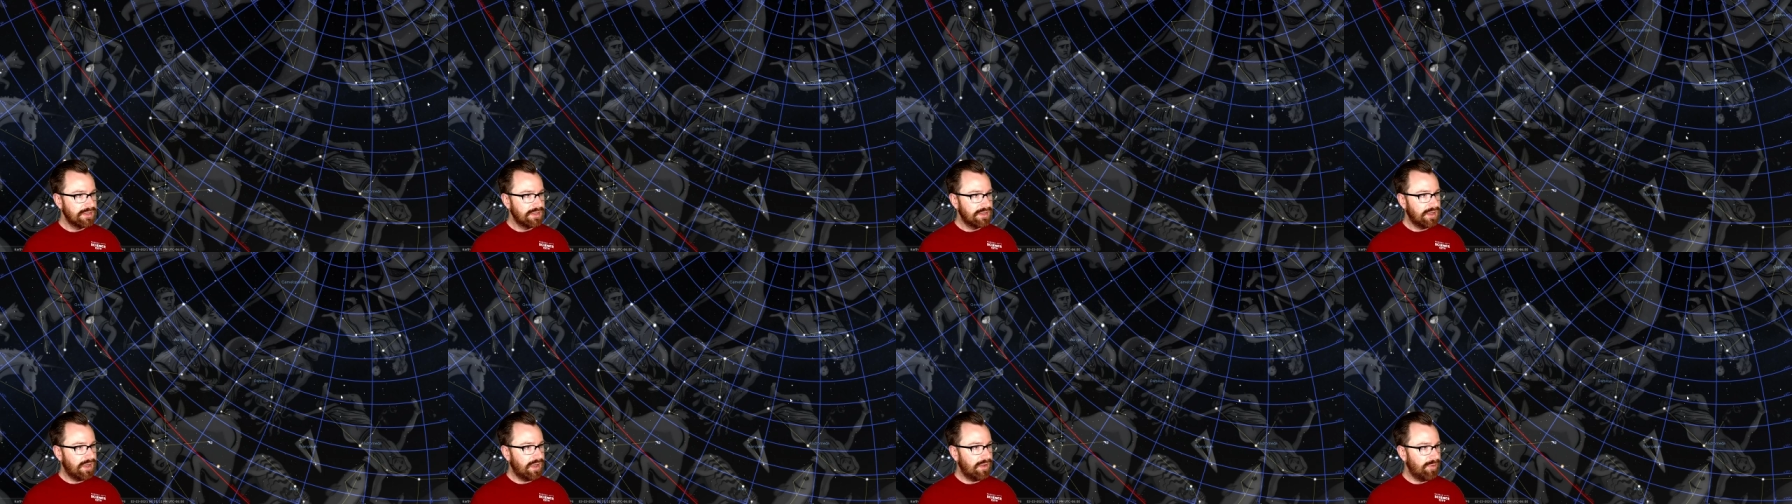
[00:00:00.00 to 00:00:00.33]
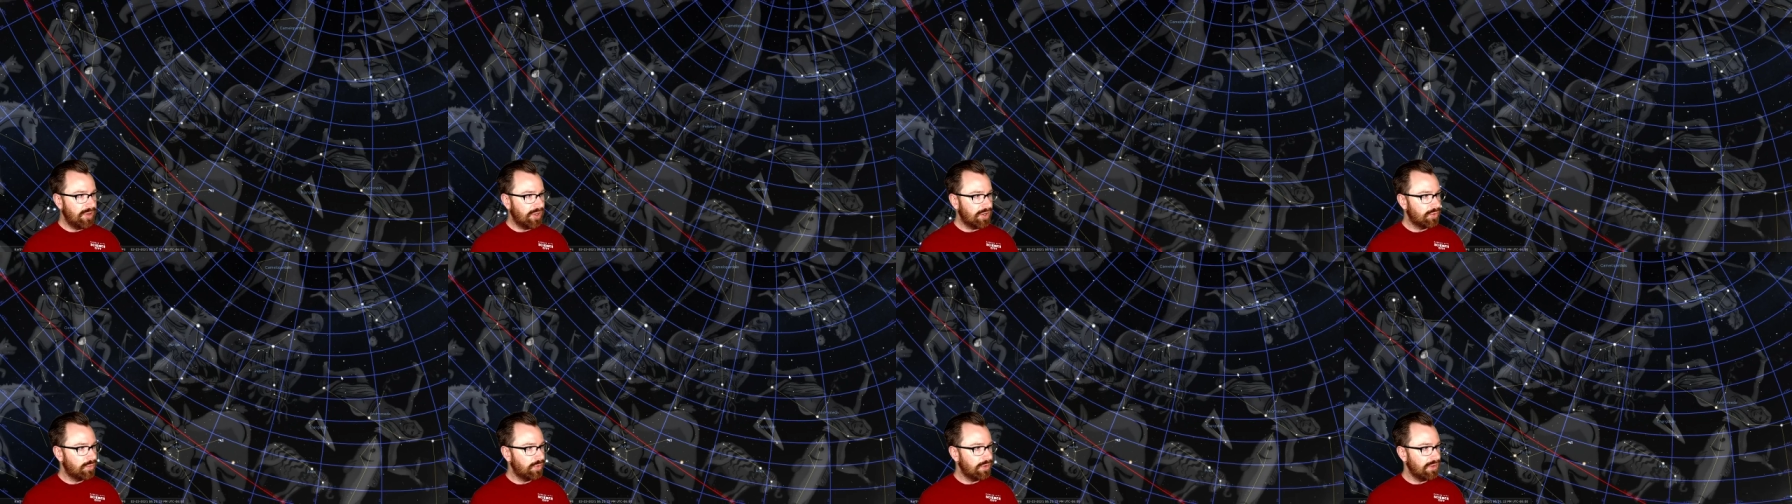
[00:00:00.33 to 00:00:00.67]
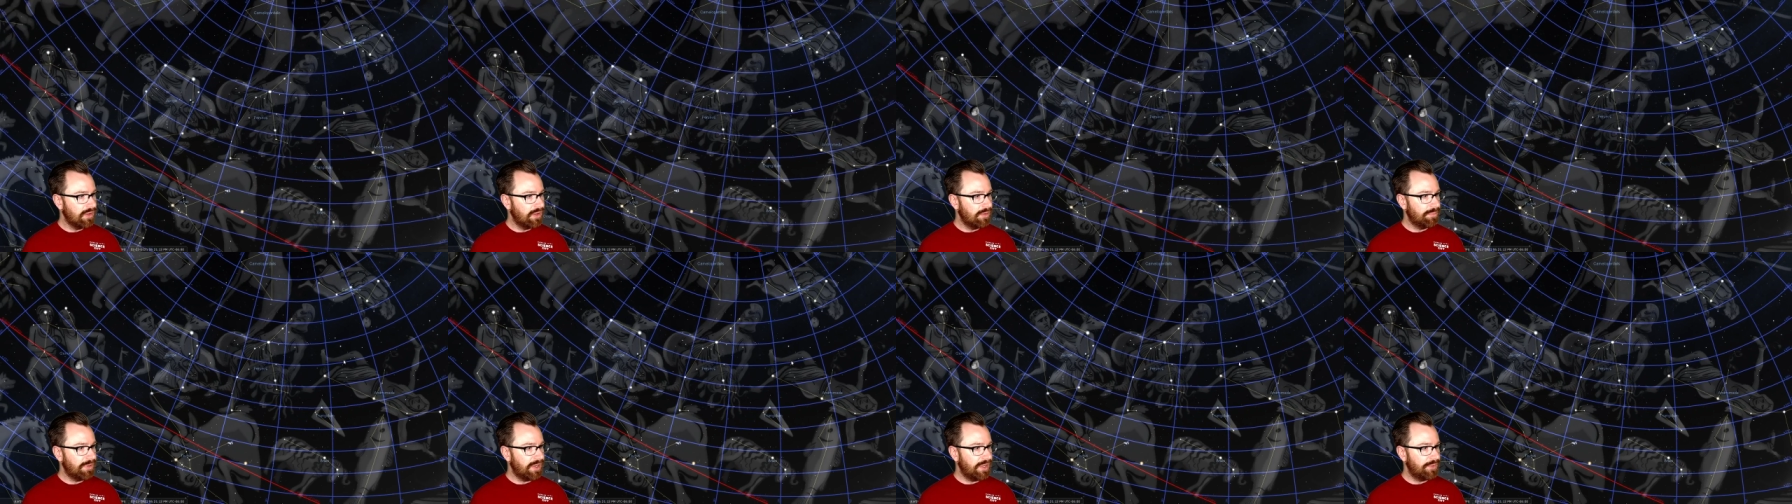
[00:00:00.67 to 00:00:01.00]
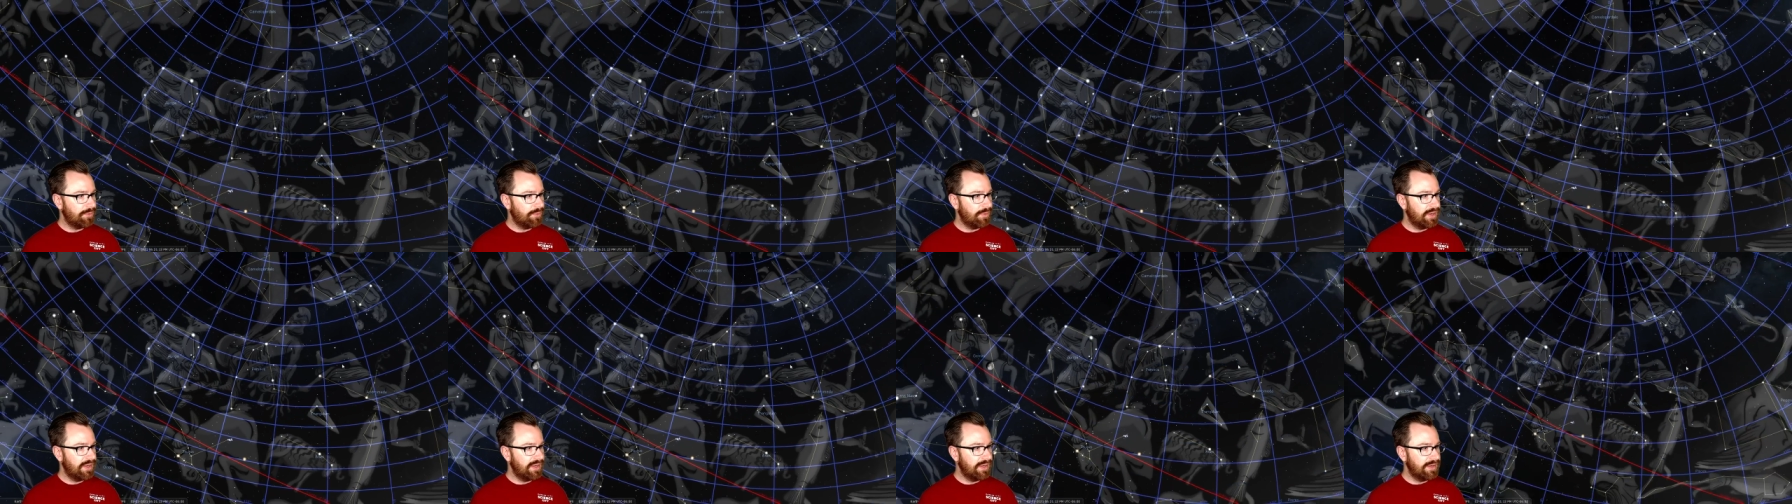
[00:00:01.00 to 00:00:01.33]
Um, Aquila, by the
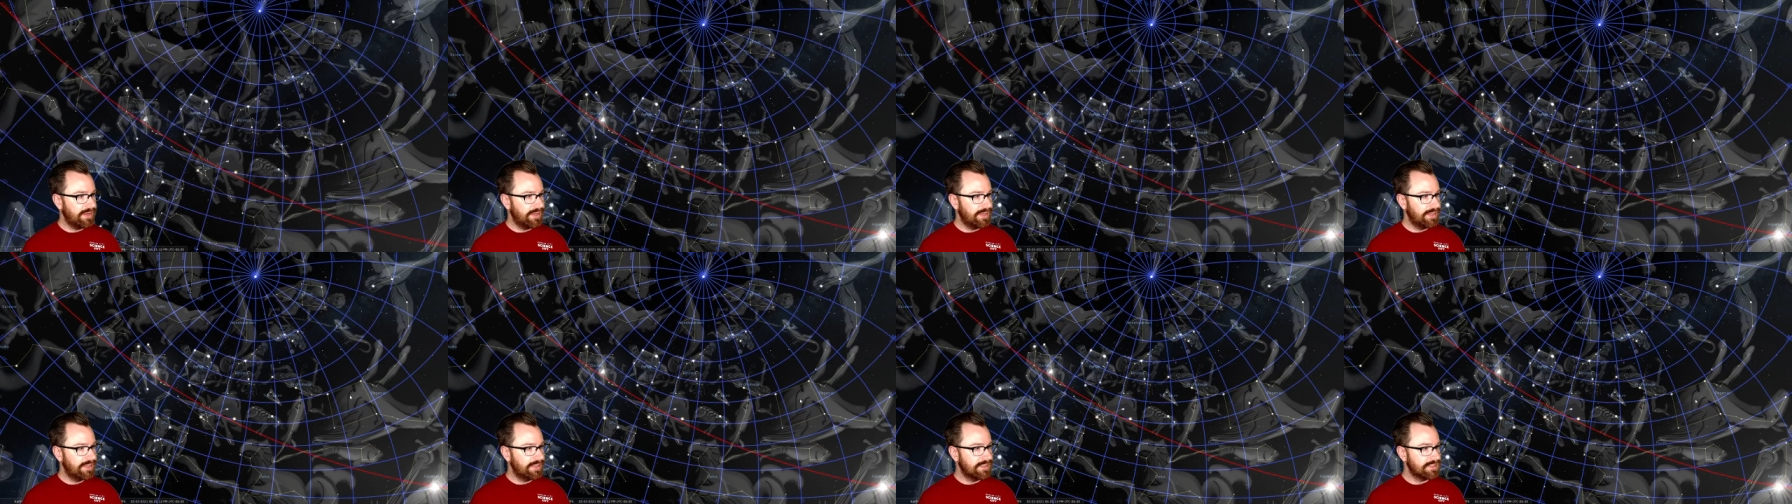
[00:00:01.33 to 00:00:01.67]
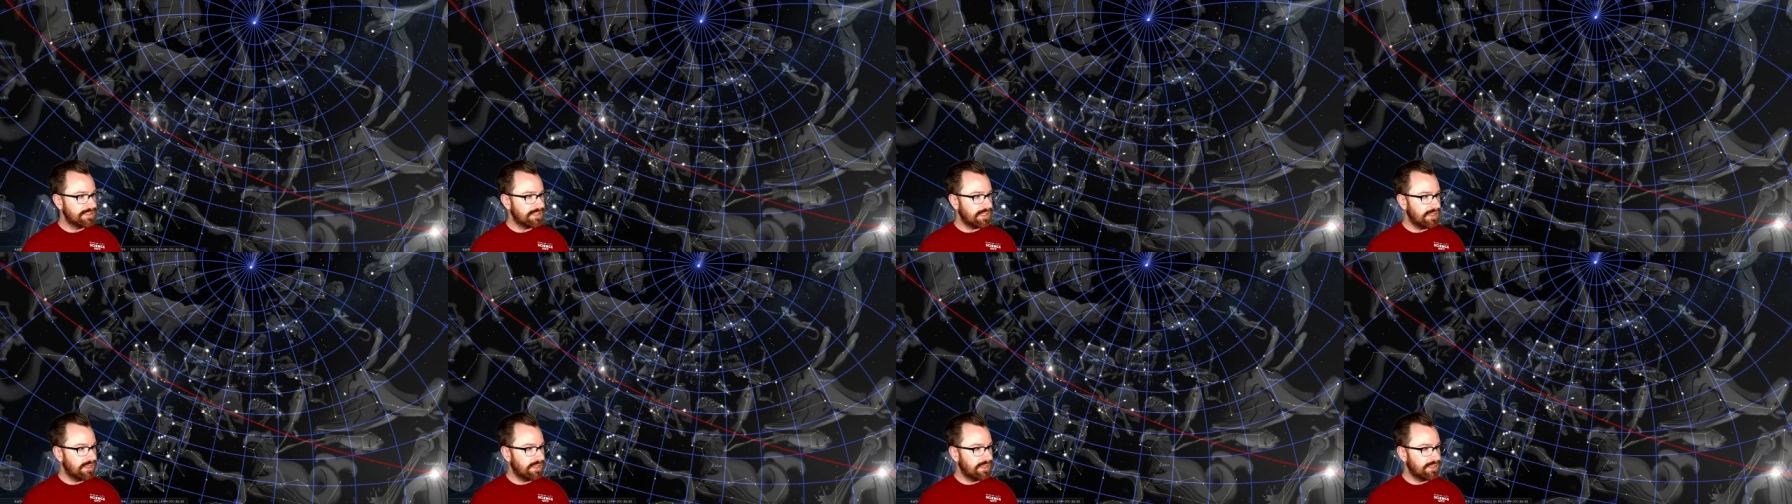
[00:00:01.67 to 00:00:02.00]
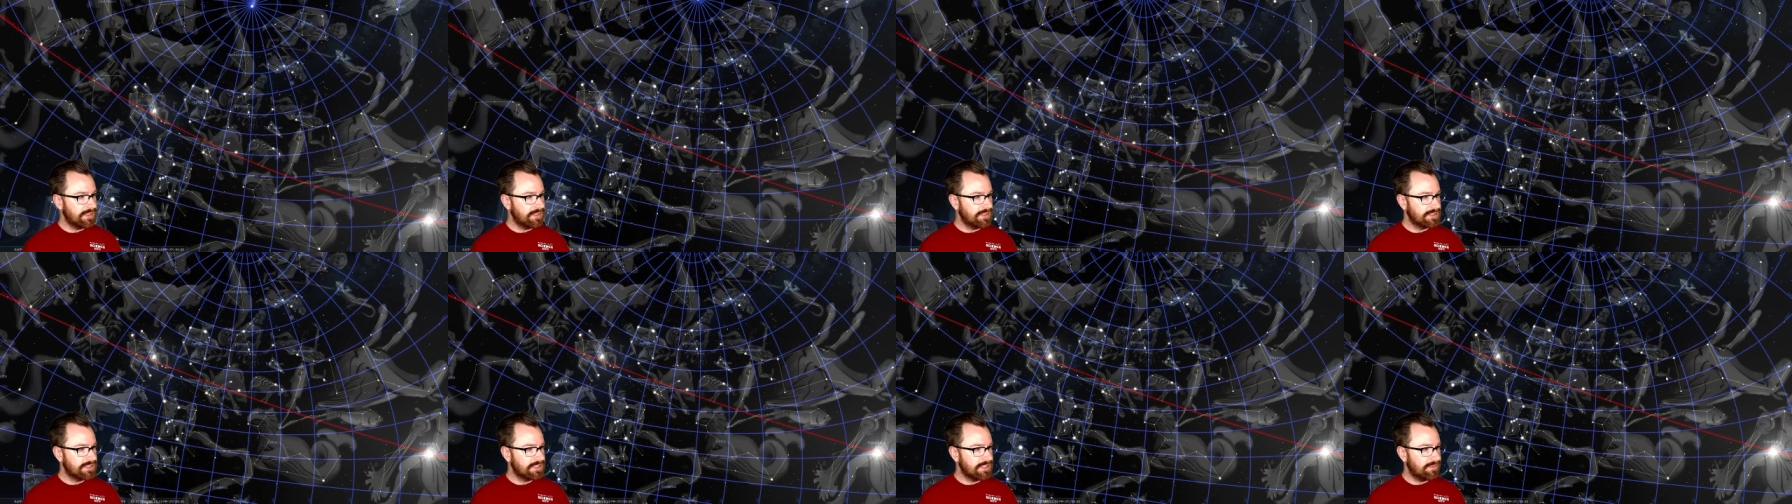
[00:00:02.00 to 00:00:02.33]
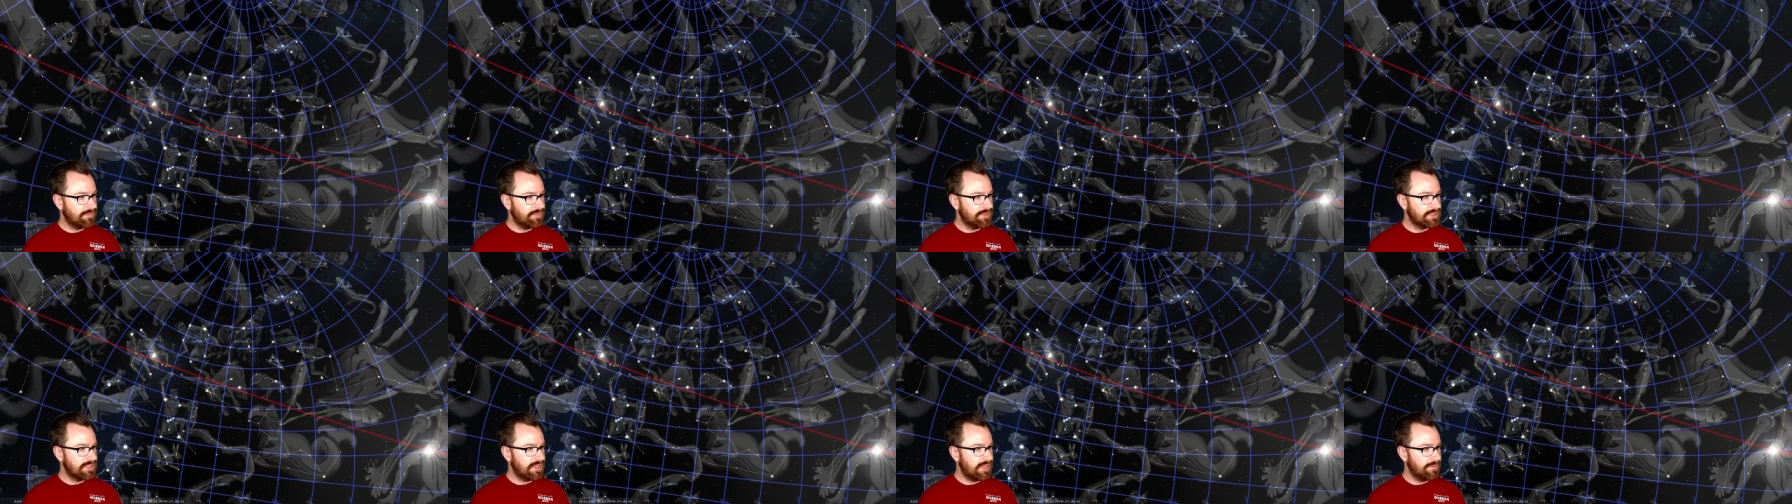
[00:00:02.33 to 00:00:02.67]
way, is a
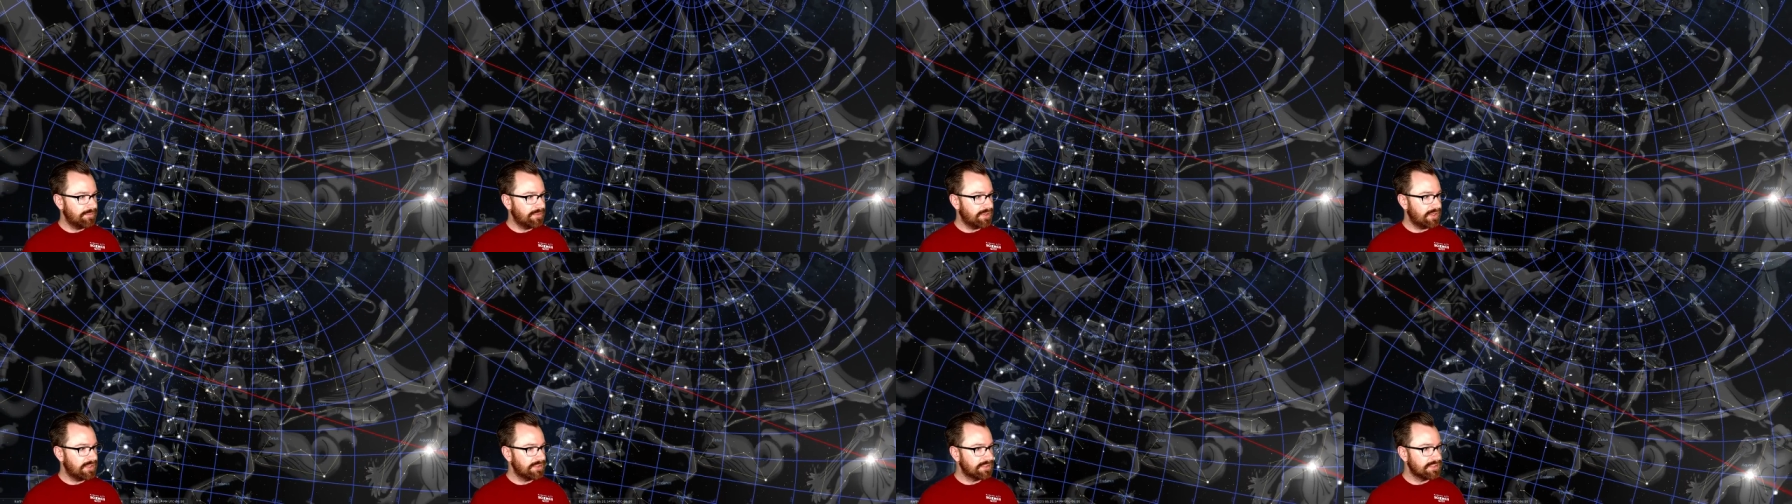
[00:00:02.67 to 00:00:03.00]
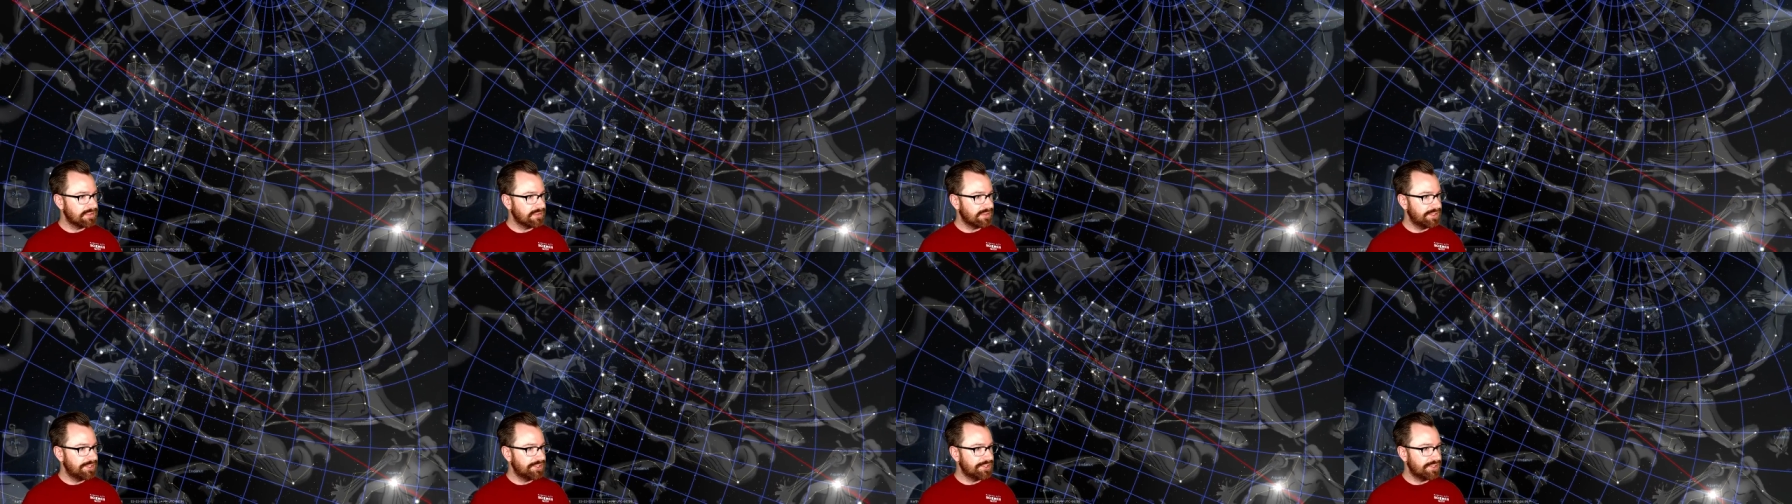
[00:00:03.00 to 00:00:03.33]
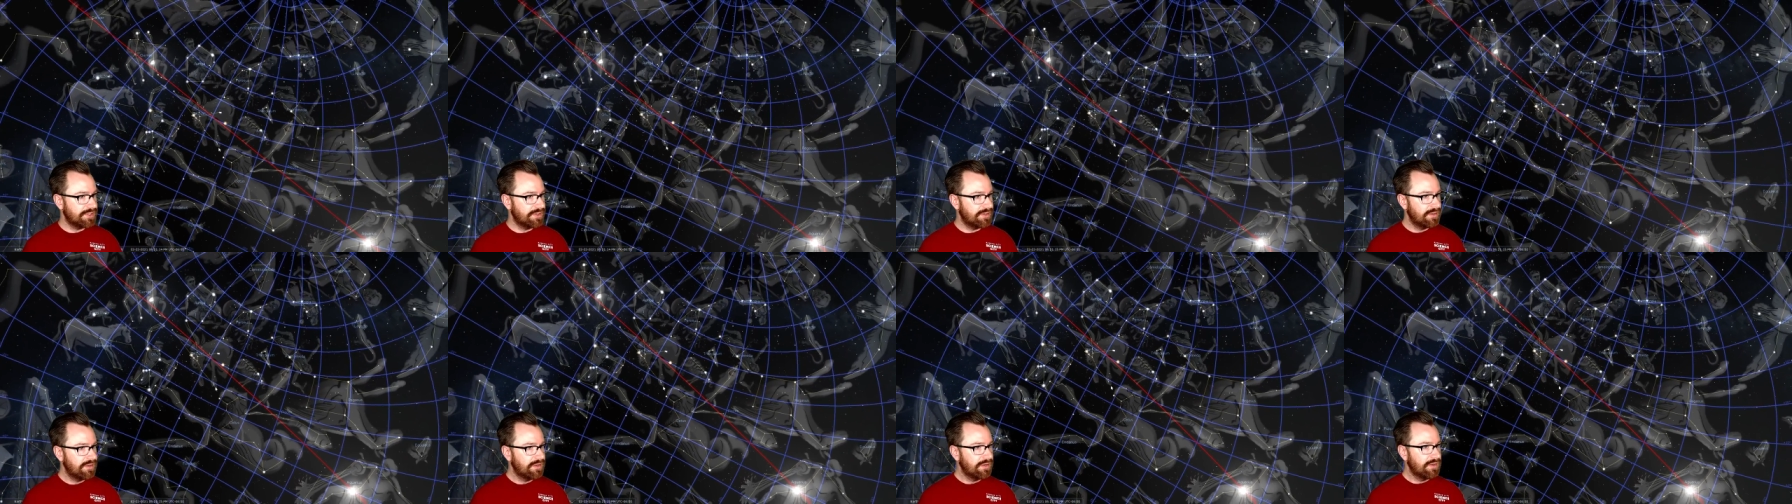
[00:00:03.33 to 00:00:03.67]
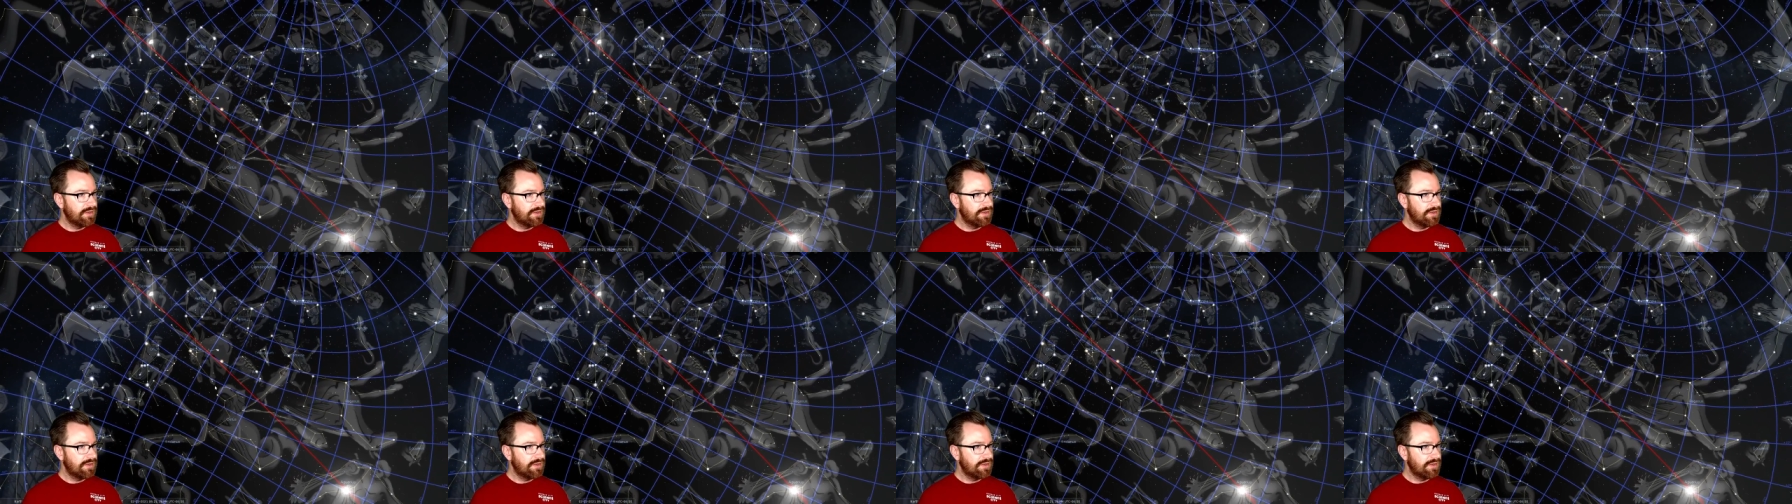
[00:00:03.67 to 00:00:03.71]
summertime constellation,